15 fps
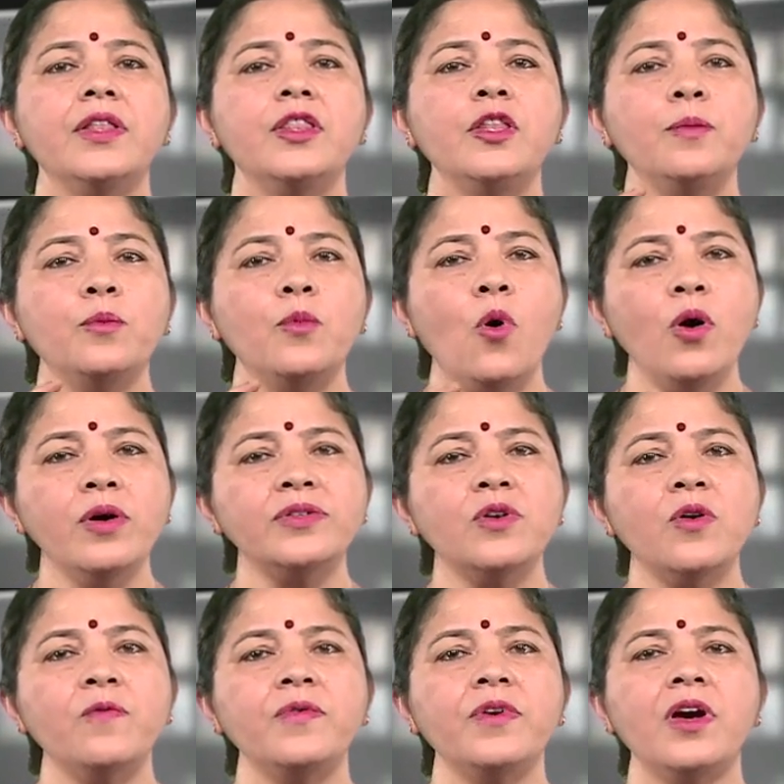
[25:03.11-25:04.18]
The monks
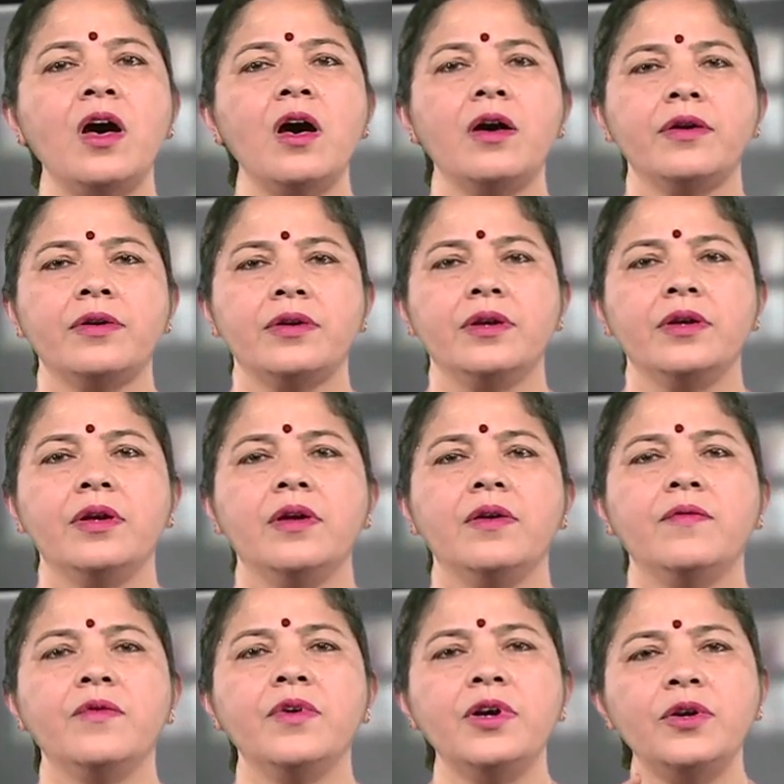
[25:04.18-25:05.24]
of Vihar
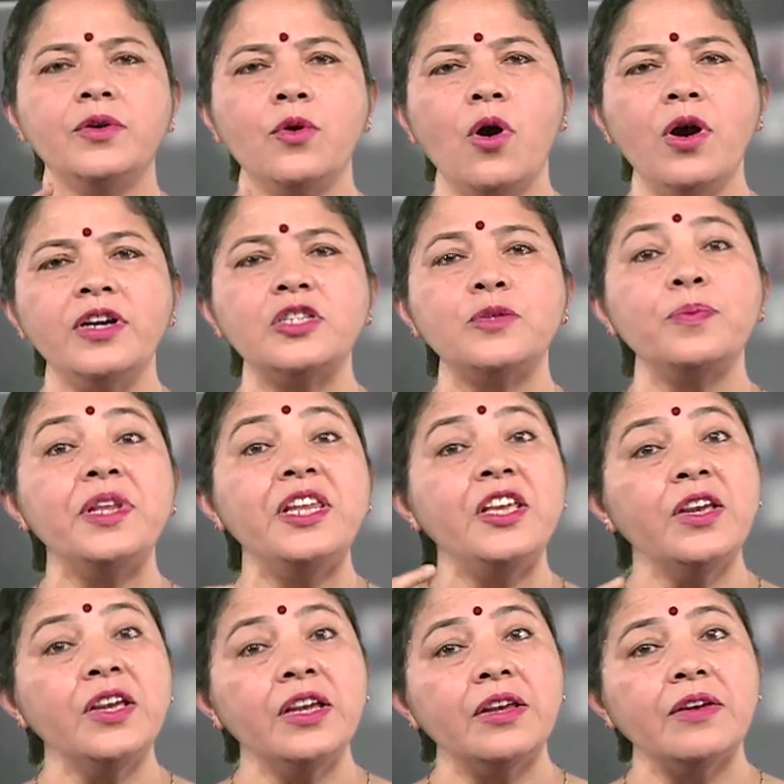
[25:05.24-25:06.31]
were taught
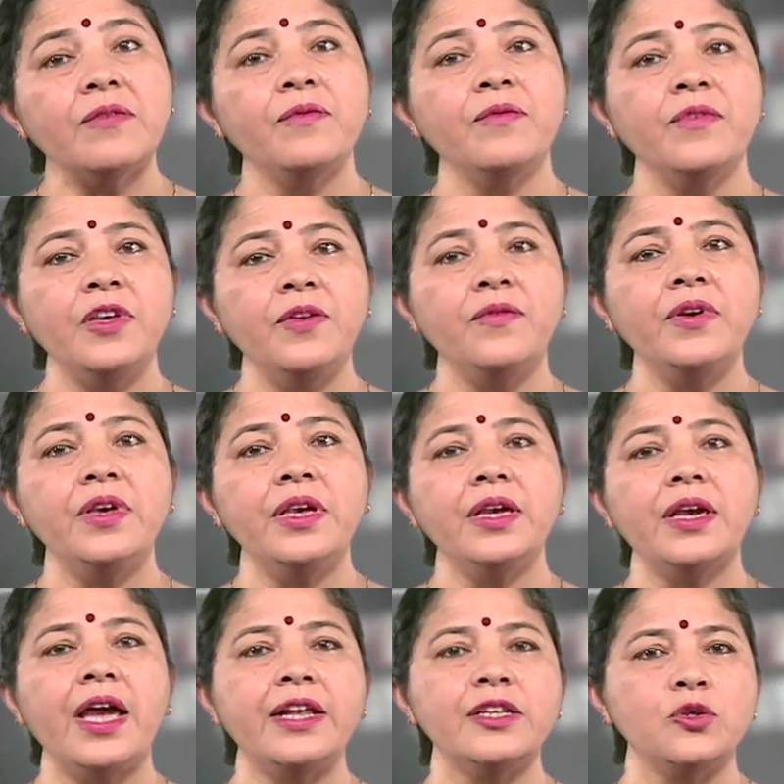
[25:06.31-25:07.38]
spinning,
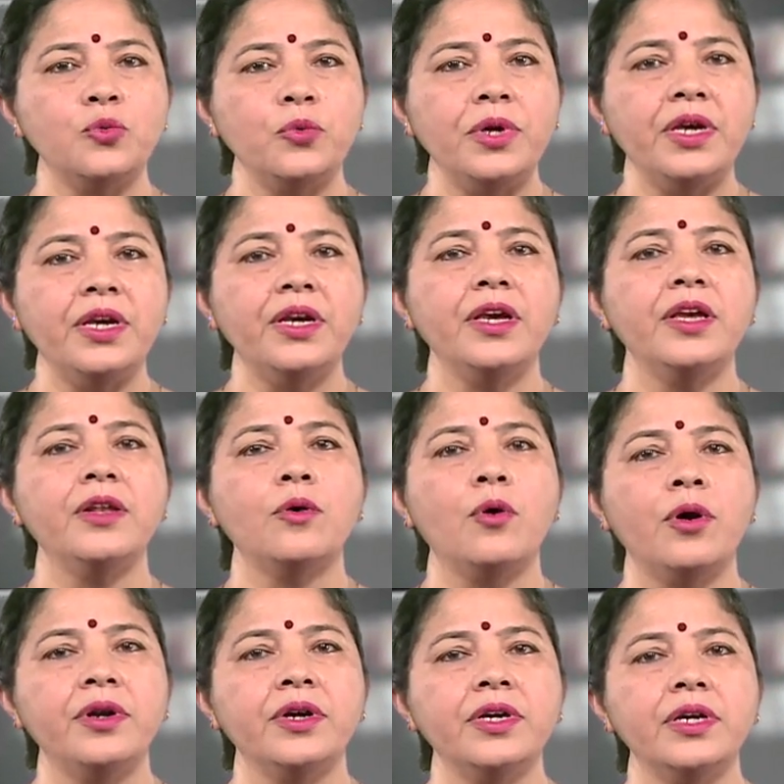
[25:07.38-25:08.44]
weaving and sewing in
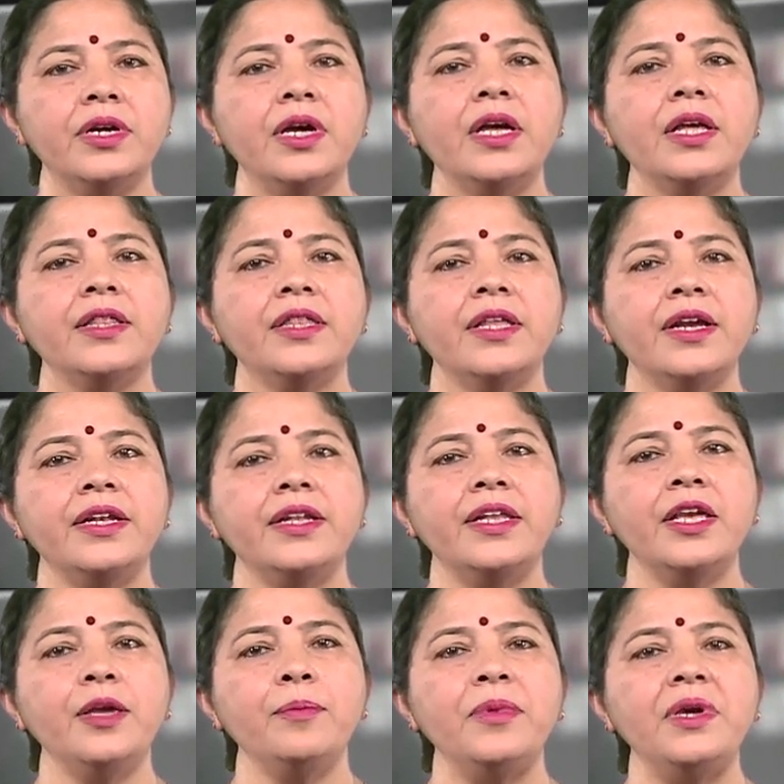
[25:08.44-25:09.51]
order that
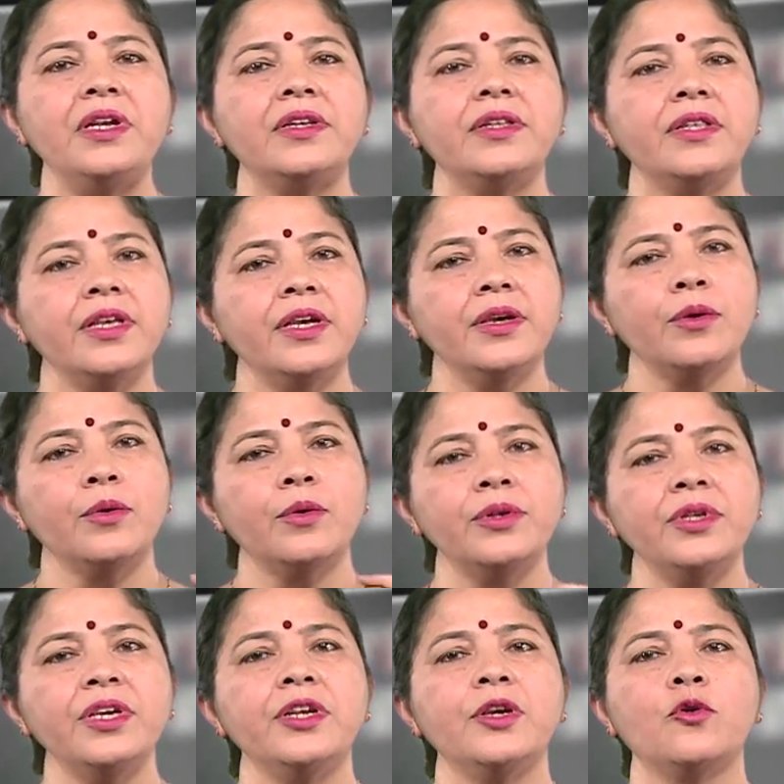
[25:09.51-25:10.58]
they meet their
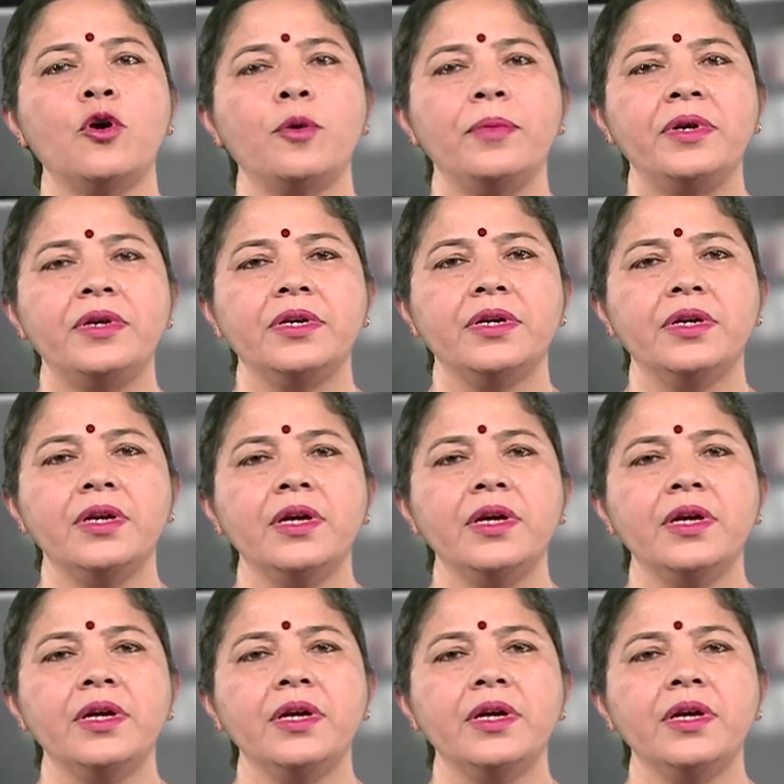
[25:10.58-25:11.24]
clothing requirement.